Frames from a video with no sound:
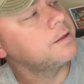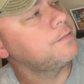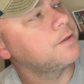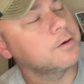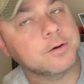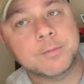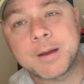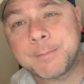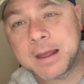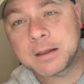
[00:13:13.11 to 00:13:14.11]
and Thunder by
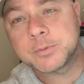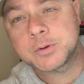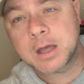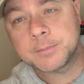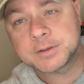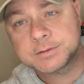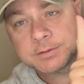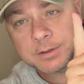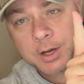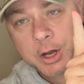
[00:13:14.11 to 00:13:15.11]
Malibu Comics,
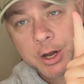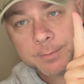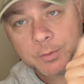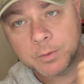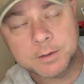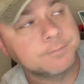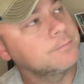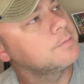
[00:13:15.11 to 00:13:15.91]
#1.